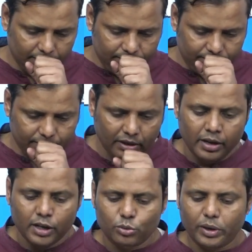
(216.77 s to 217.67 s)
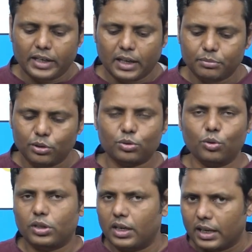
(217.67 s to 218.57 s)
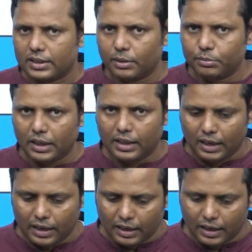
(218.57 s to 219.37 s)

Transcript: So when it comes to social customs and